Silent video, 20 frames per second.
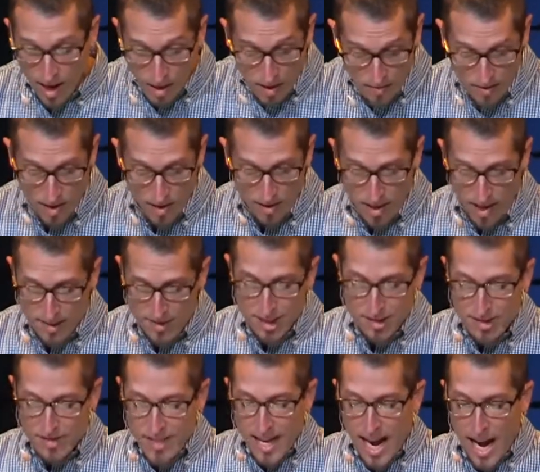Uh, uh, it's
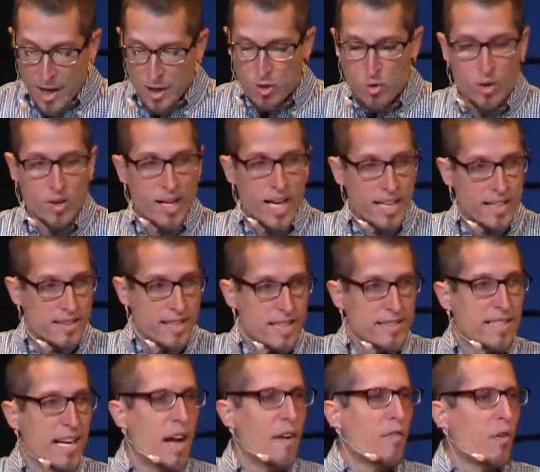just natural. Like the
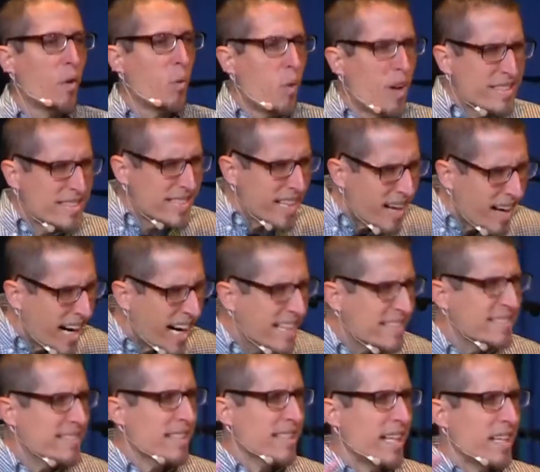devil wants to
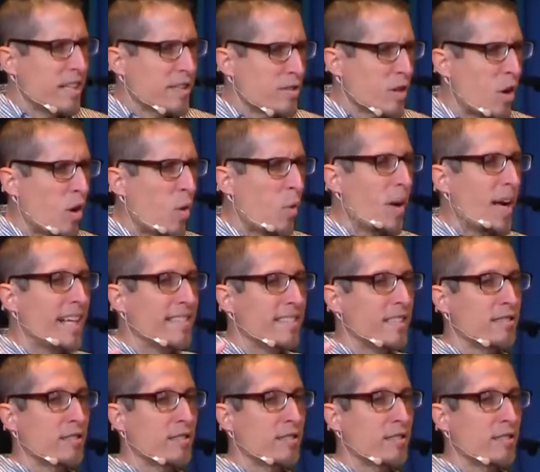isolate us always.